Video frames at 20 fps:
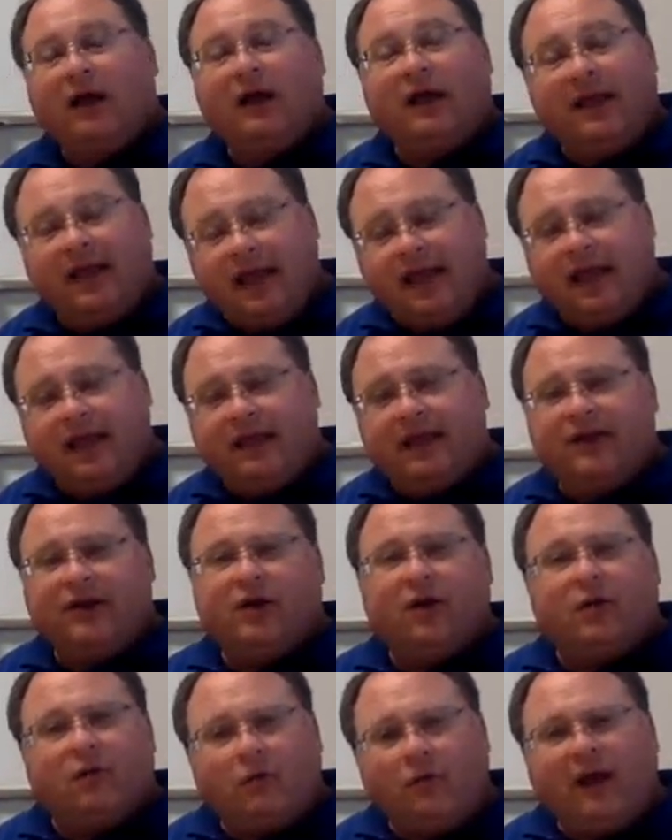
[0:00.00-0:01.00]
Hey,
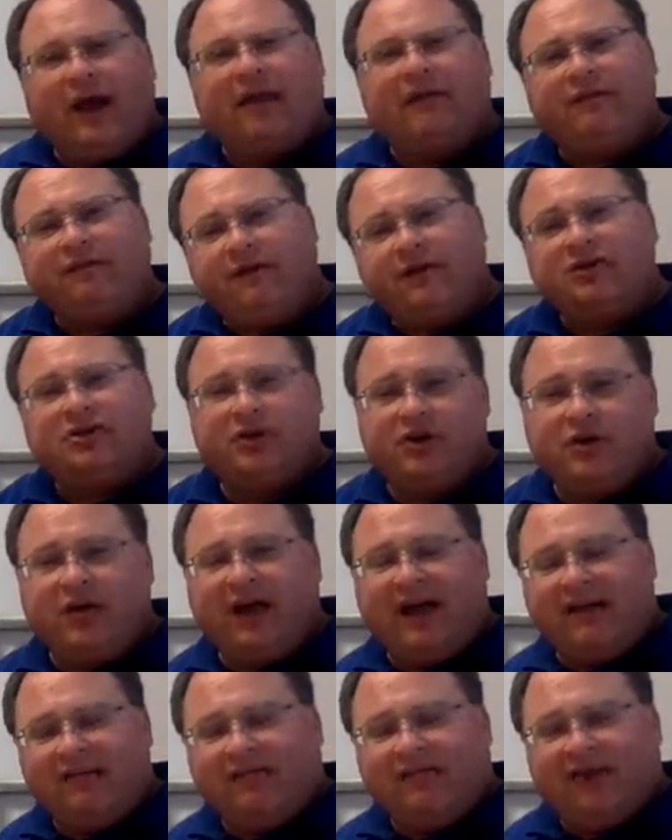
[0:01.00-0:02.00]
what kind of fish did you
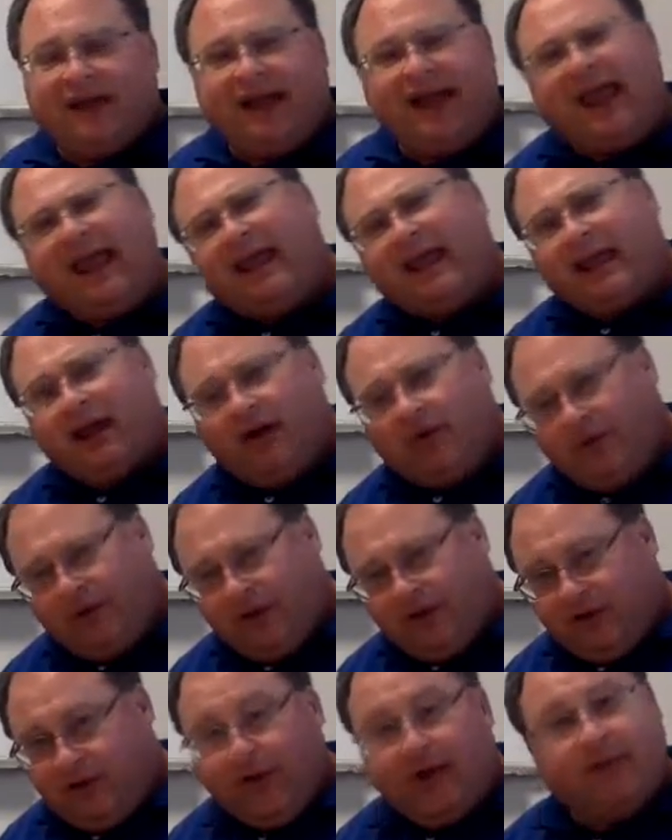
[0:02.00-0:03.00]
have today? I had
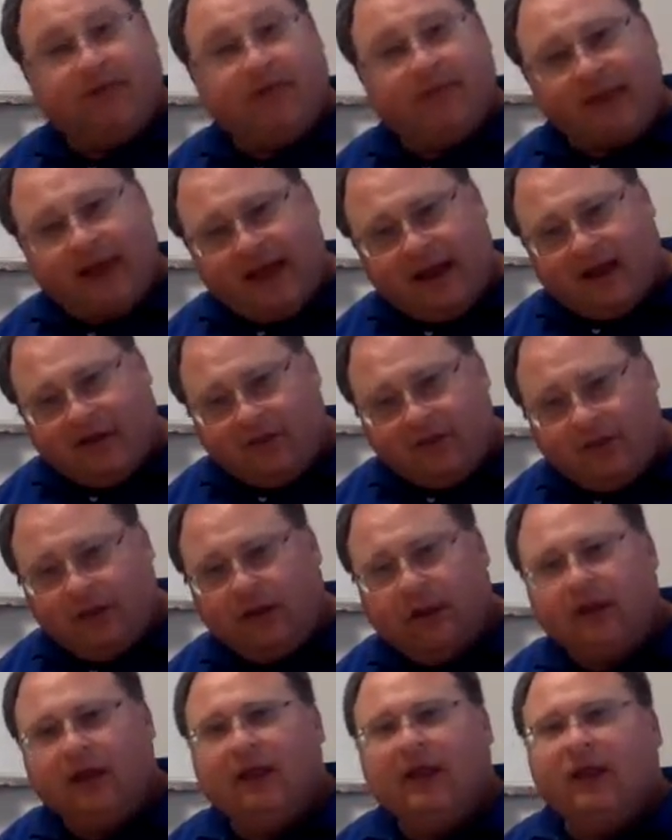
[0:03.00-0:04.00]
herring. You have
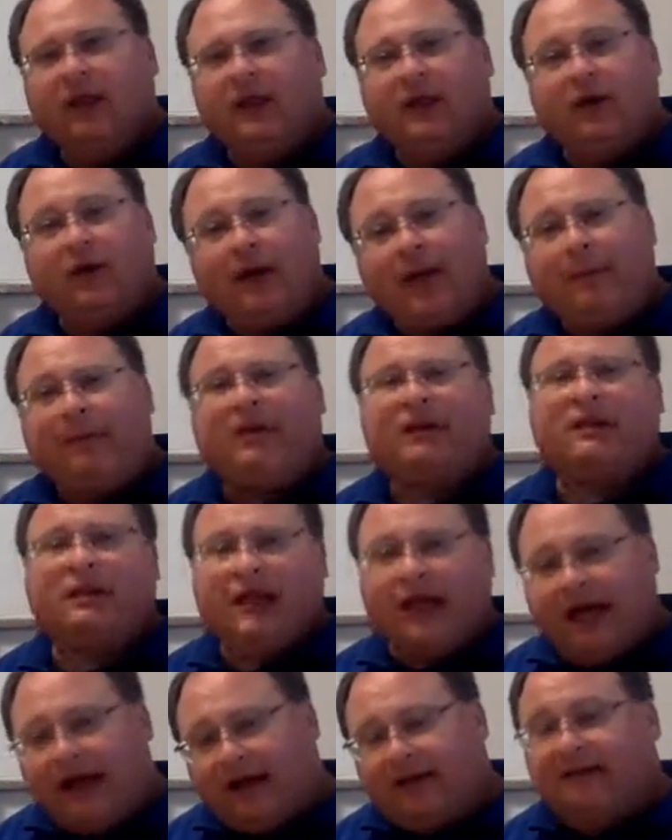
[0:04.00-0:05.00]
mackerel? How about a
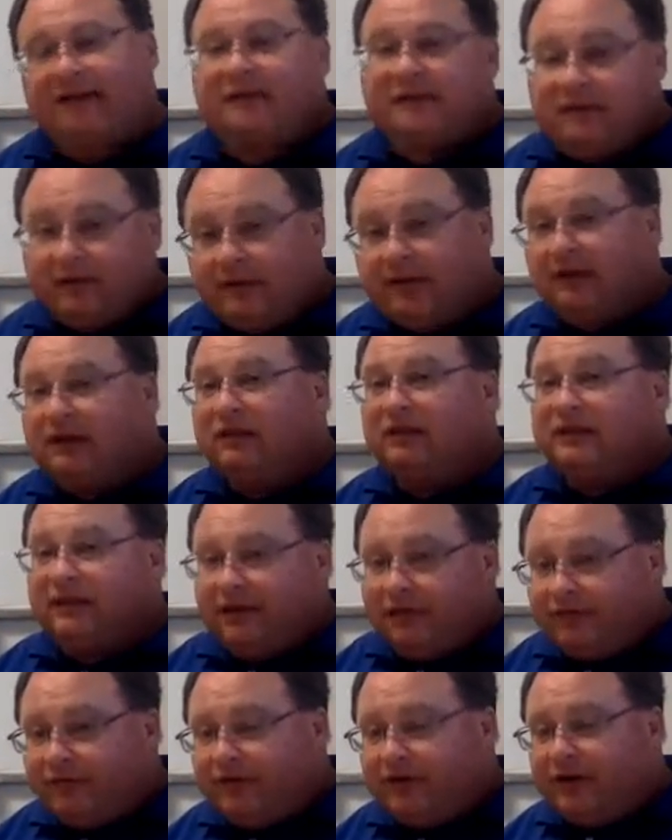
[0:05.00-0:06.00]
lox? Something a little
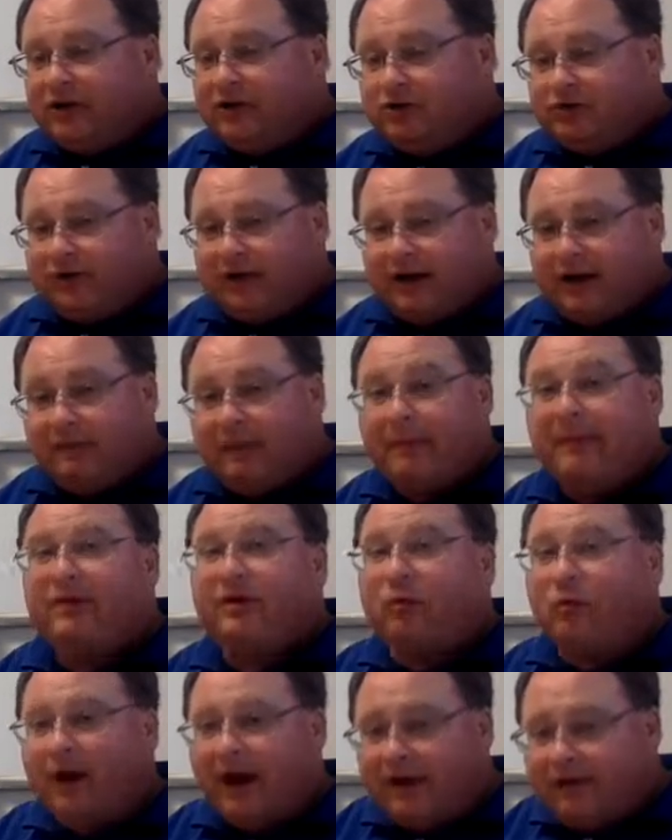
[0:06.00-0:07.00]
different. Trade it, maybe a
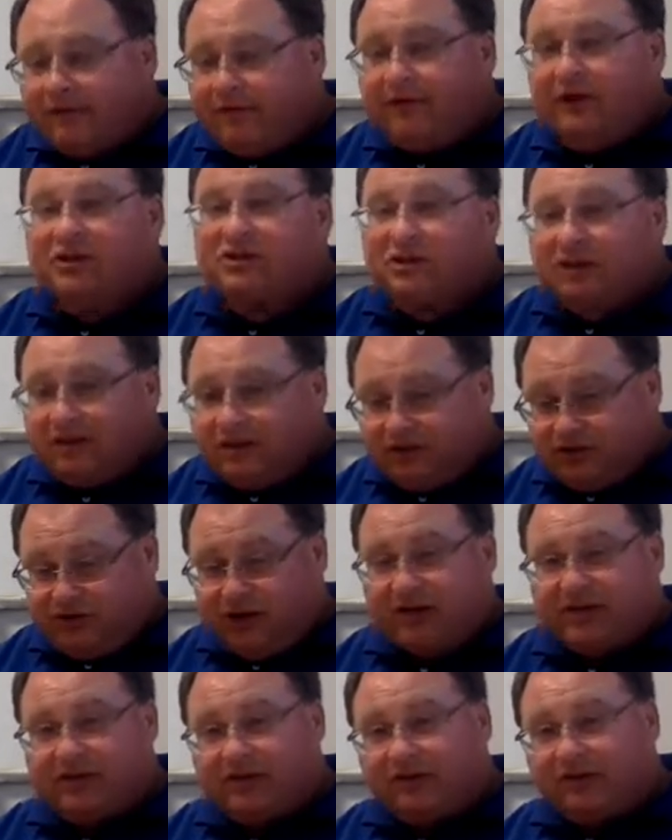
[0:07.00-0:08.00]
whitefish.
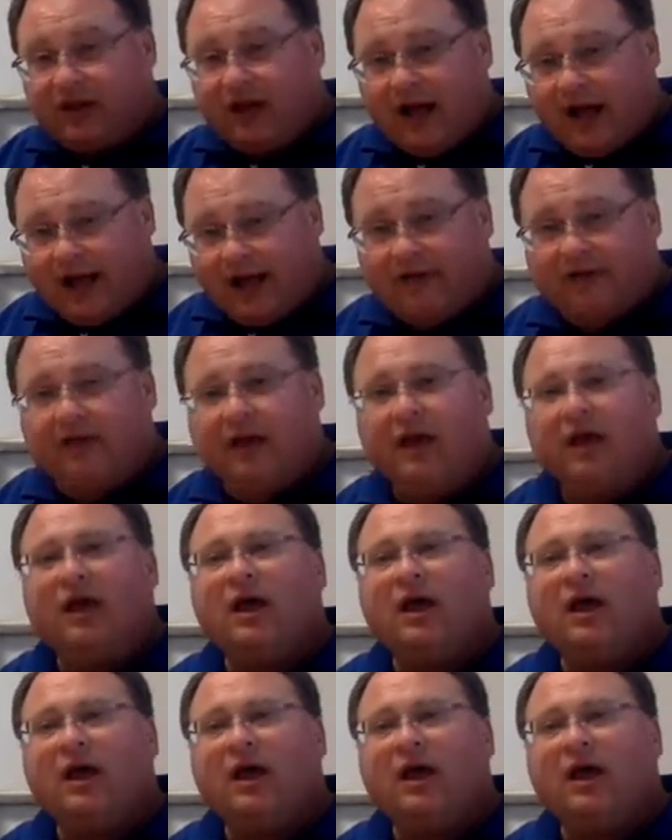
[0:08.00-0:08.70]
Change our diet.